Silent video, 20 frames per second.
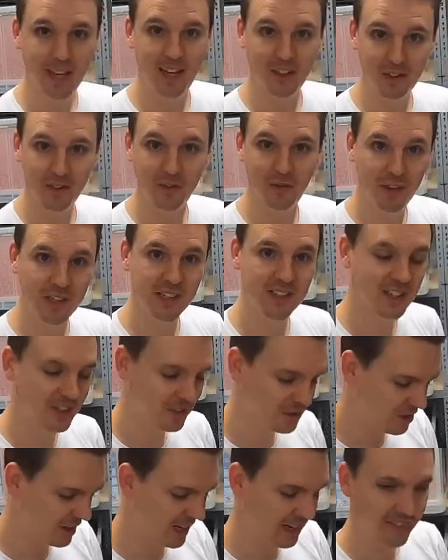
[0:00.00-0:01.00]
I should think
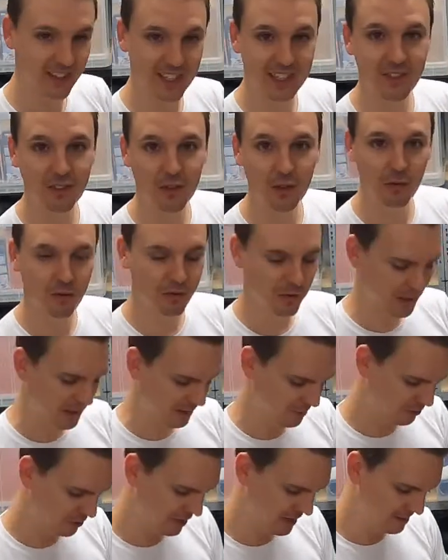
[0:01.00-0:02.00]
so, too. I haven't had school for
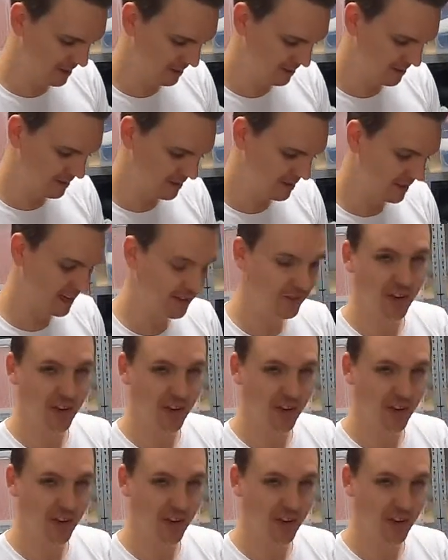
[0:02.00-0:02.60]
about 3 months,